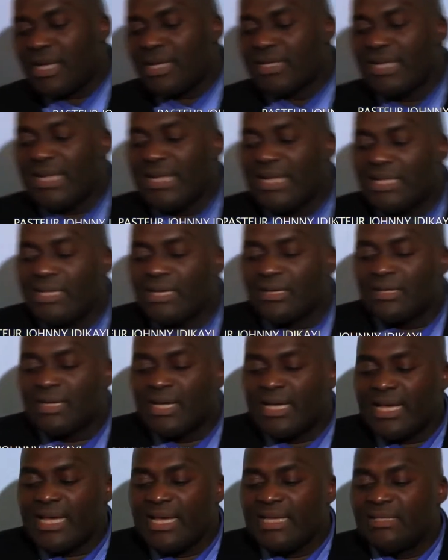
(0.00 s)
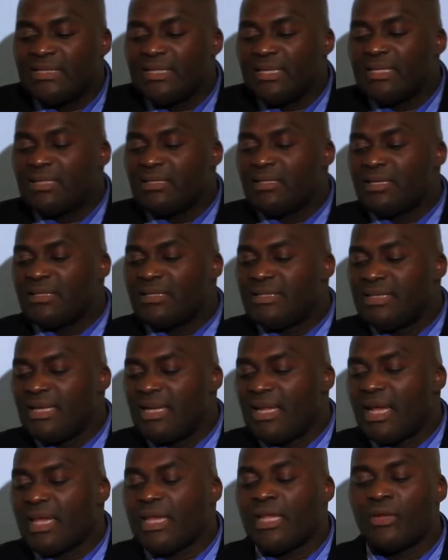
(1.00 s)
that the leader is the
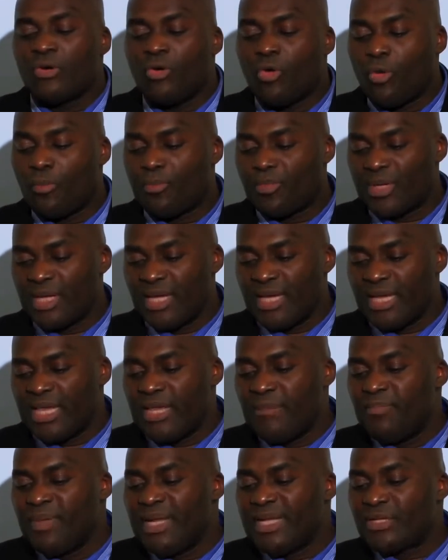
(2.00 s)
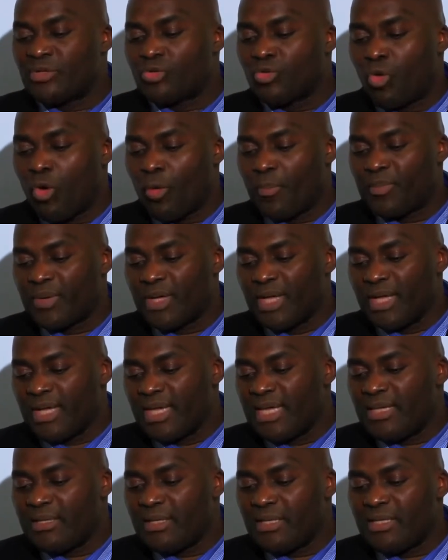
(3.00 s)
dealer in hope. He brings hope.
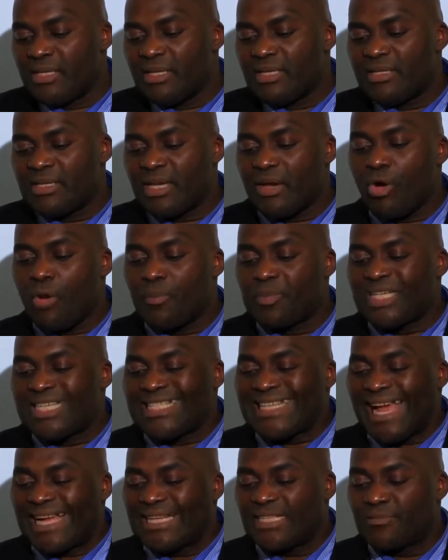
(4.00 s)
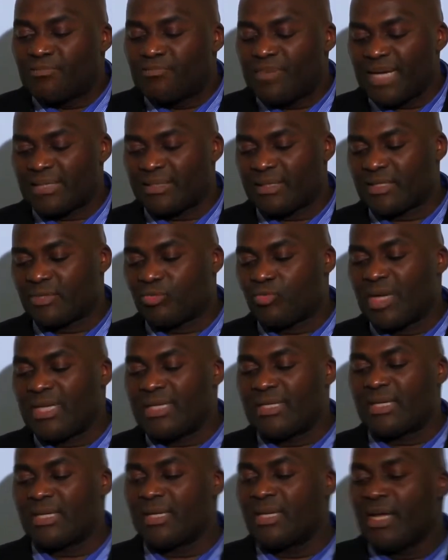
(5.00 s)
It's a hope shines brightest
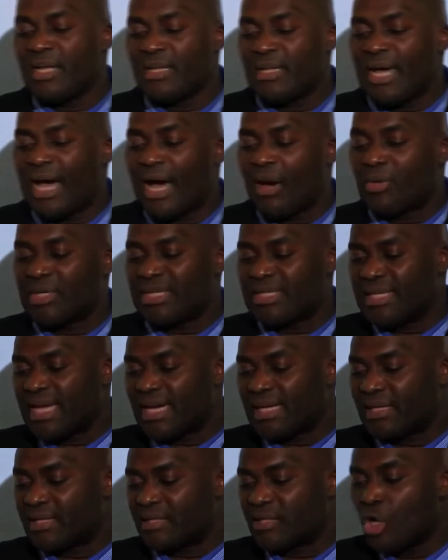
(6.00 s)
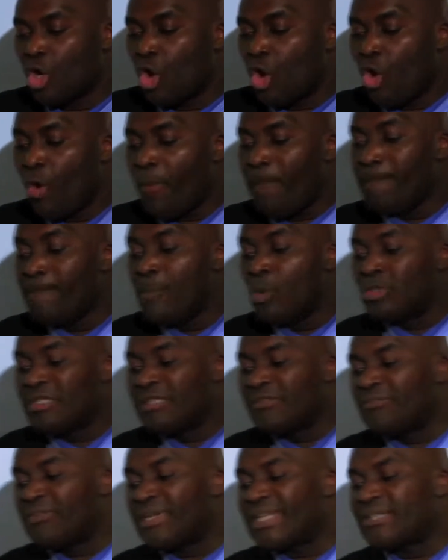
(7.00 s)
when the house is darkest. Hope
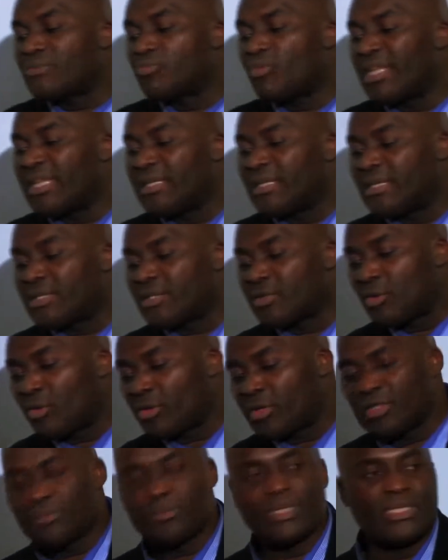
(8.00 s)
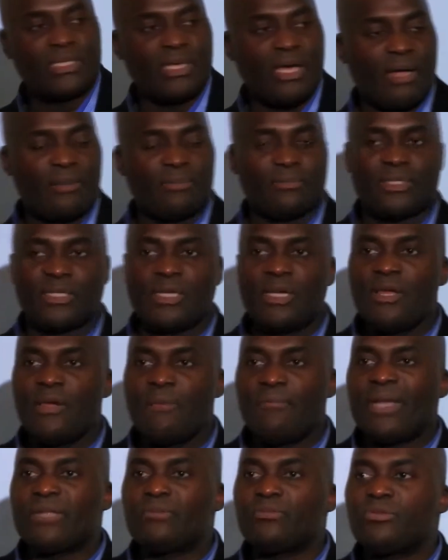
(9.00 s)
motivates when discouragement comes.
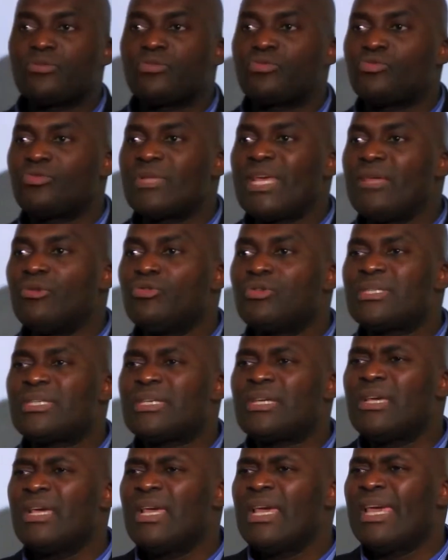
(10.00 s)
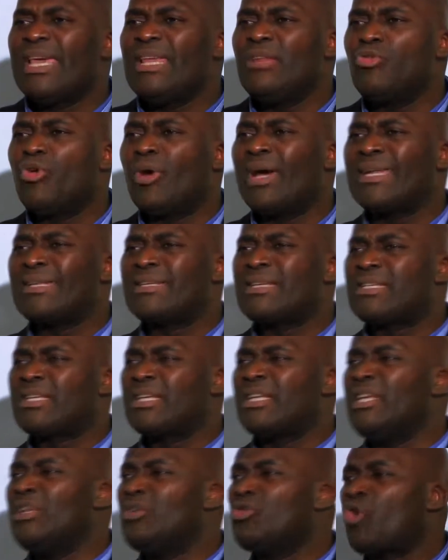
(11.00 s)
But so today you see in
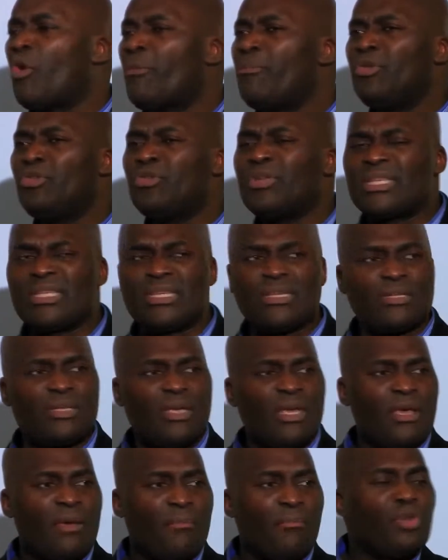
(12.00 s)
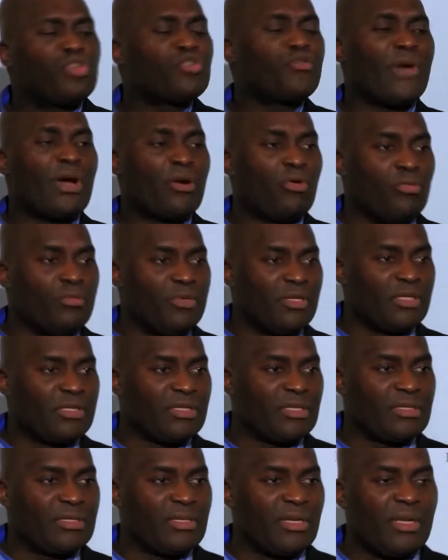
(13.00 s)
organizations, in communities, most of our
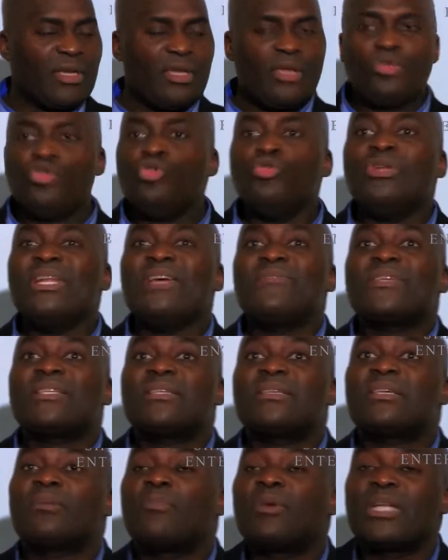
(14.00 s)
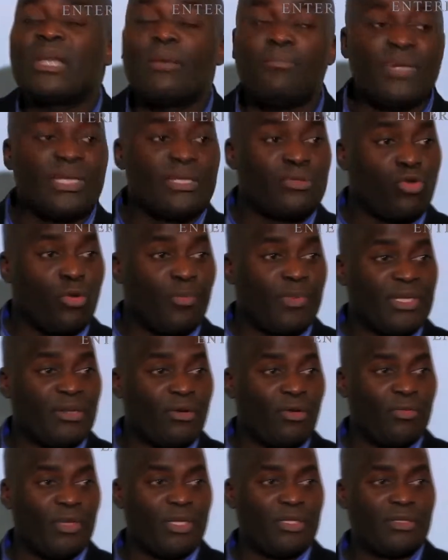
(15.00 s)
communities, you will never see someone that brings hope in
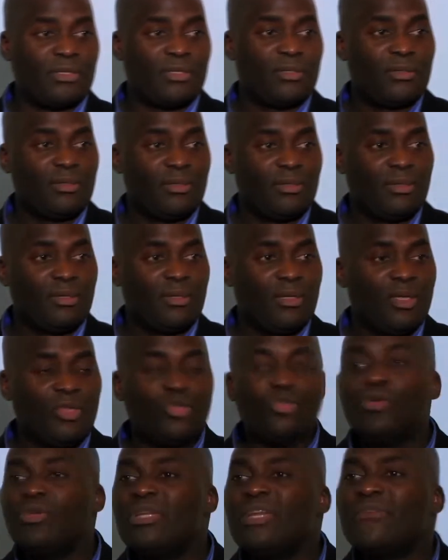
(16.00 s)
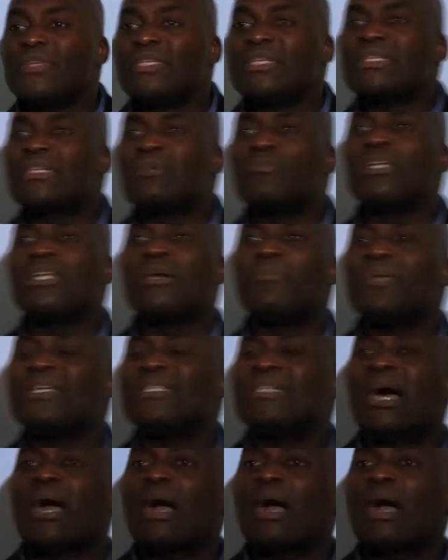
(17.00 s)
the community. You will never see someone that brings